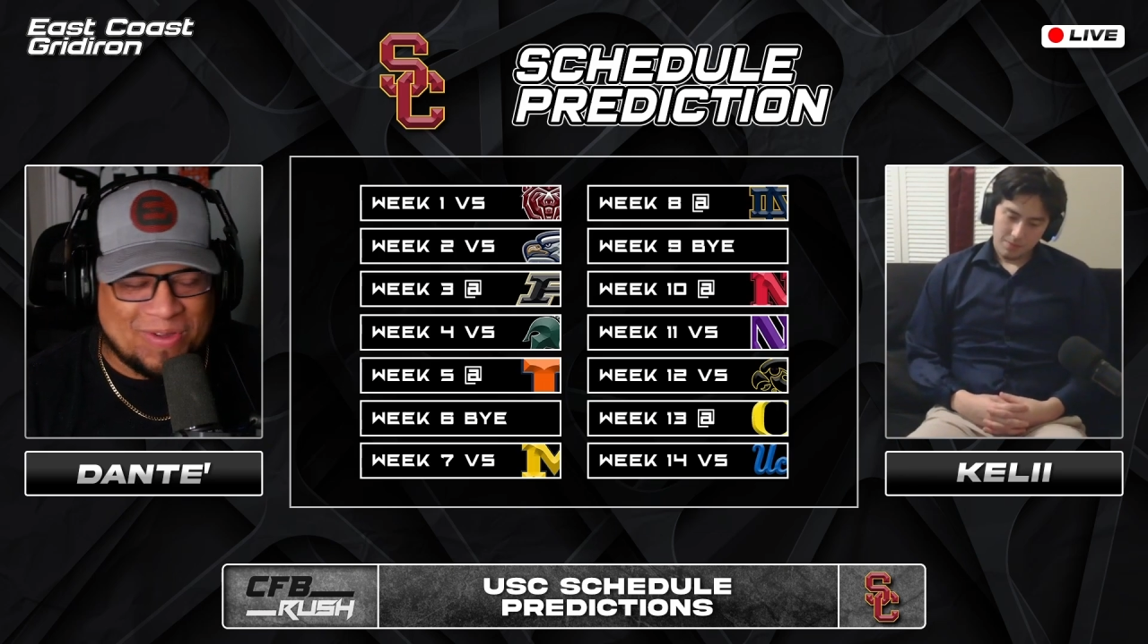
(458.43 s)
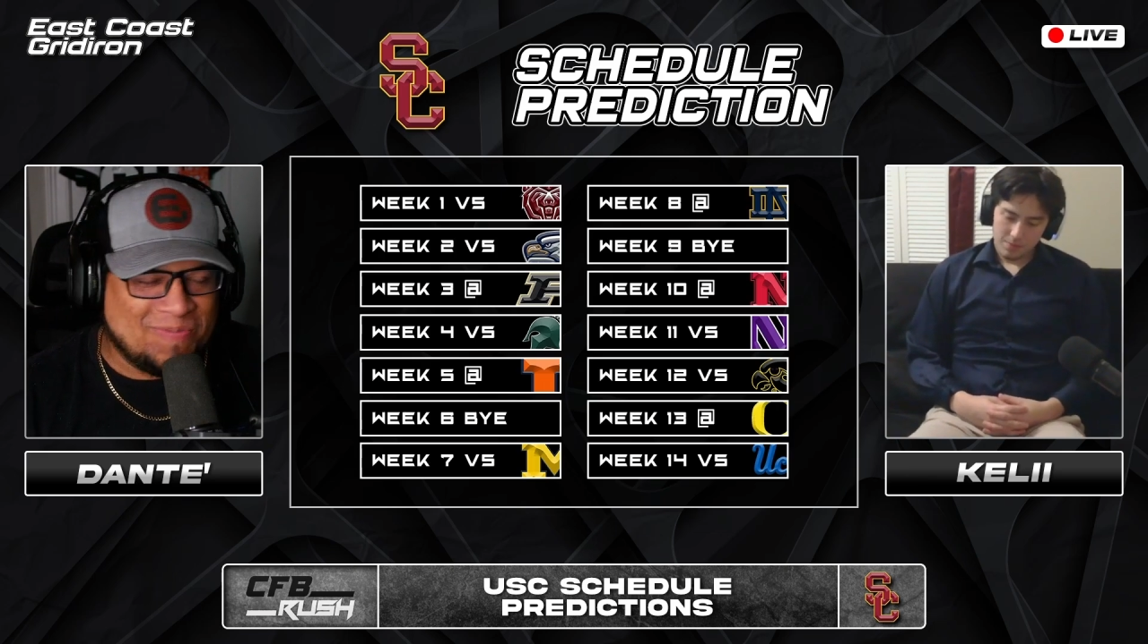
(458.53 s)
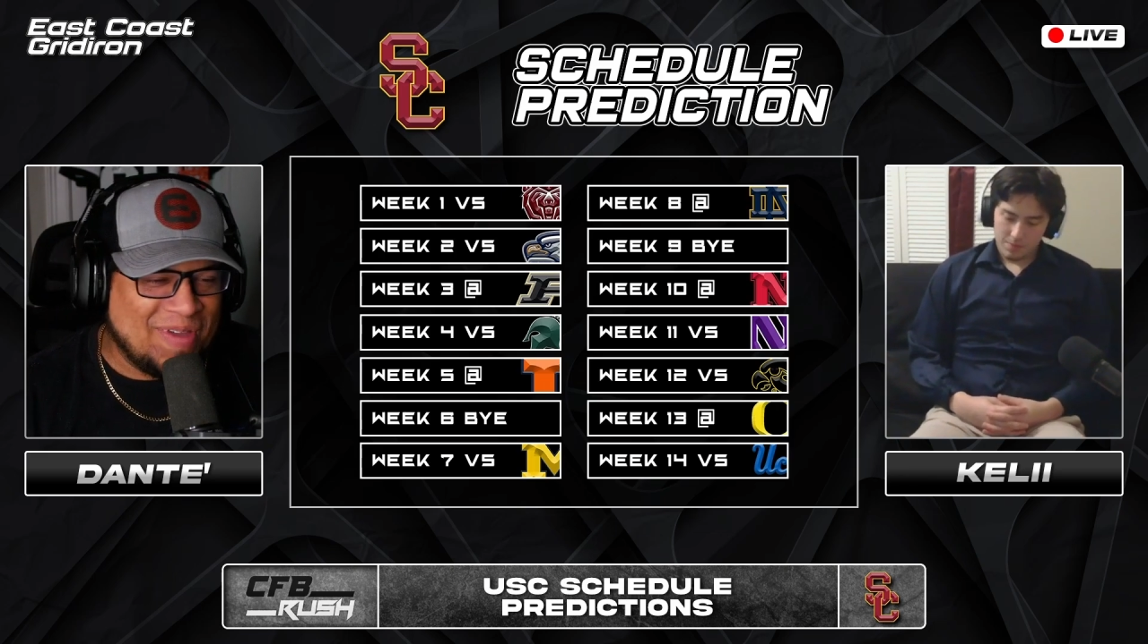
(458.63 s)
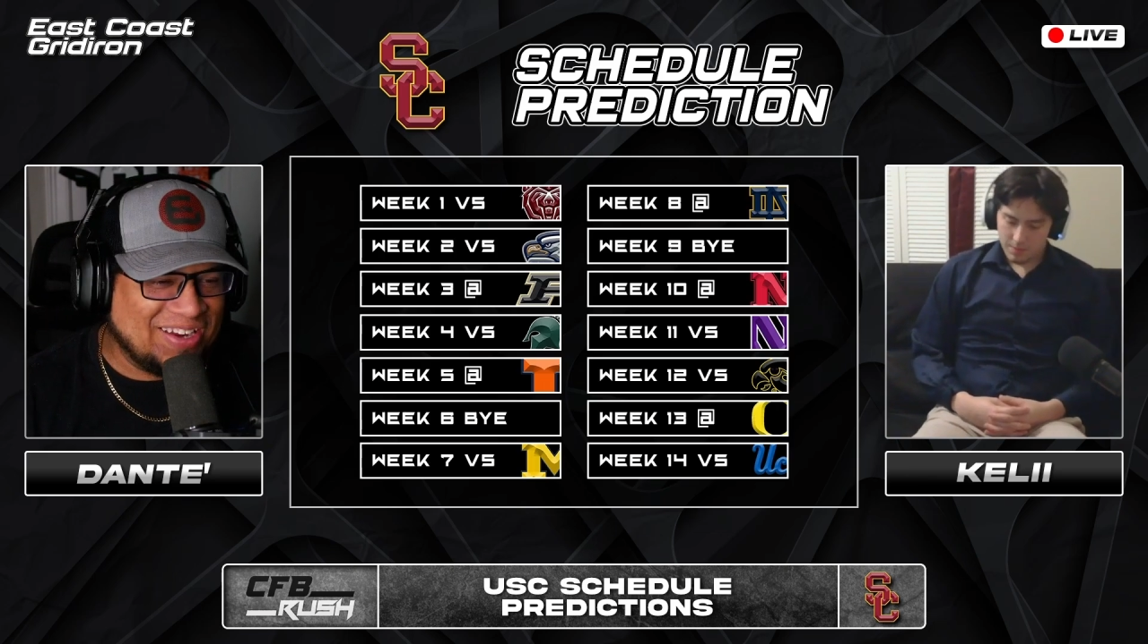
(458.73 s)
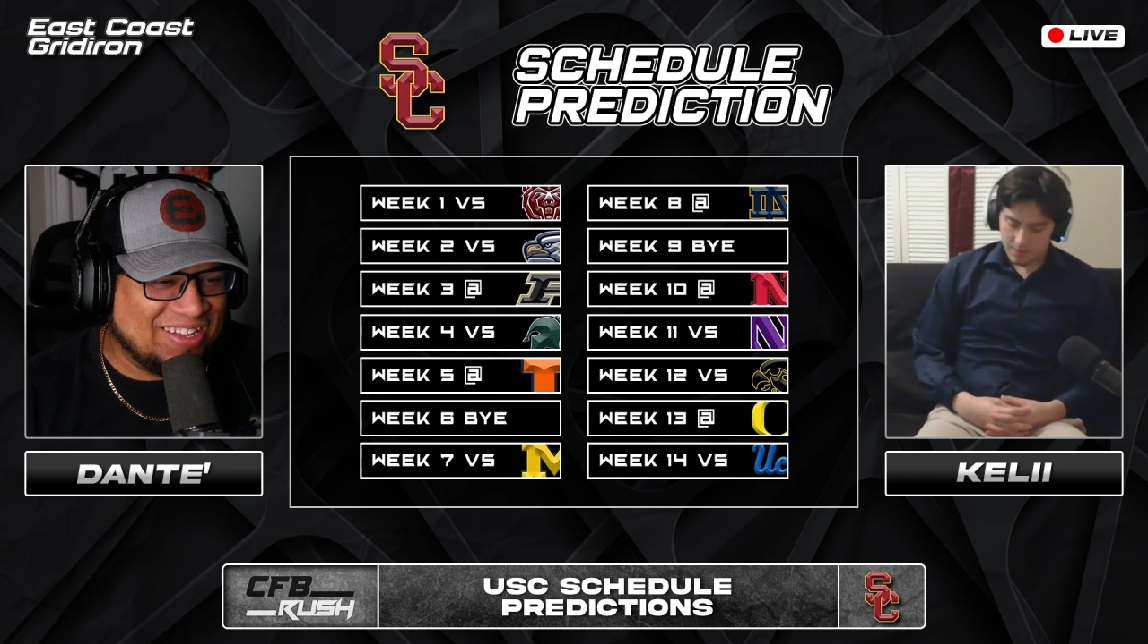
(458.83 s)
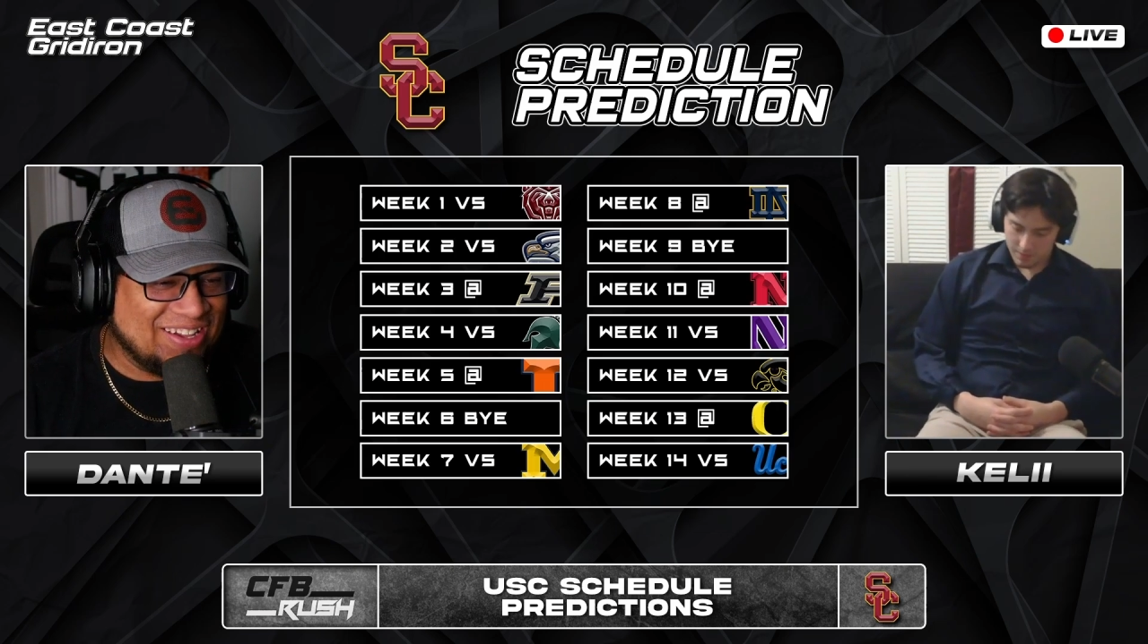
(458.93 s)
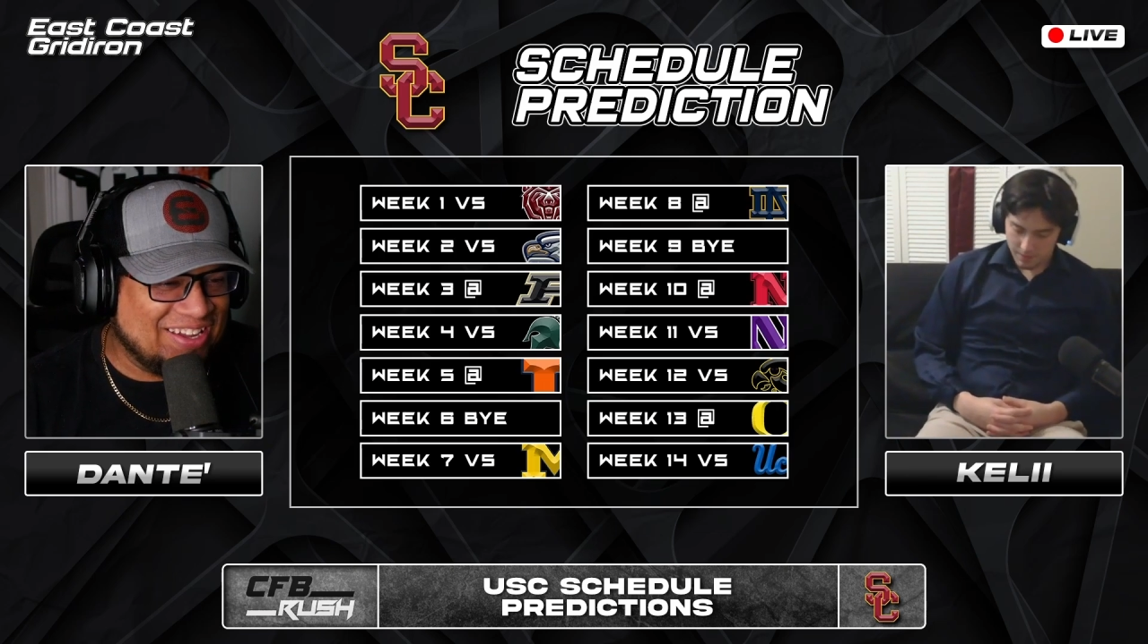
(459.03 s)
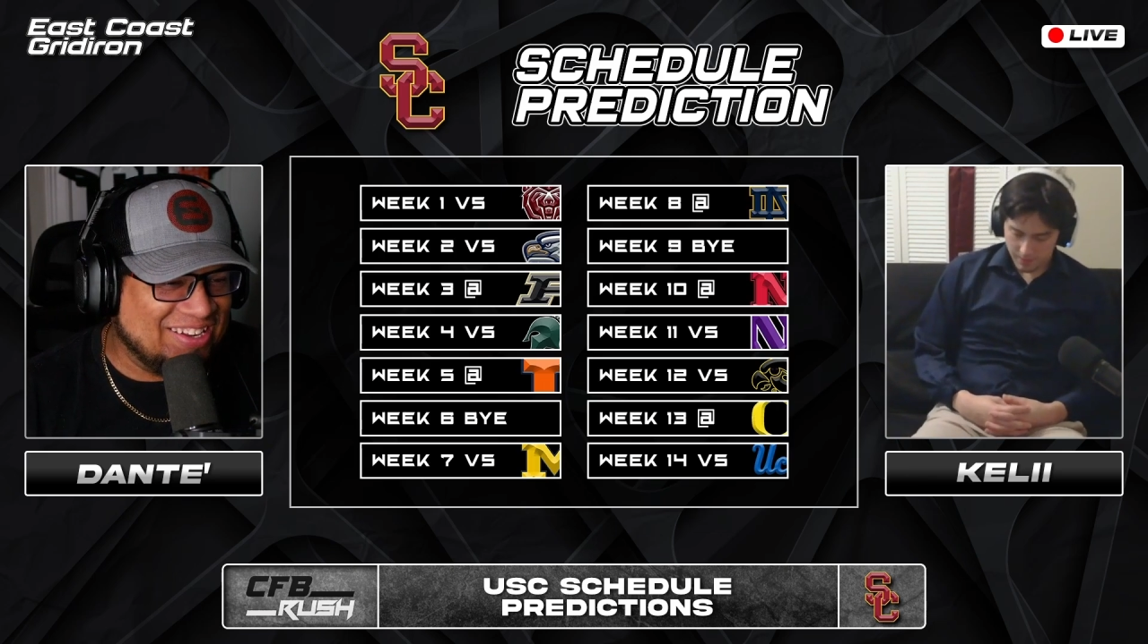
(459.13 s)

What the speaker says: Magdalena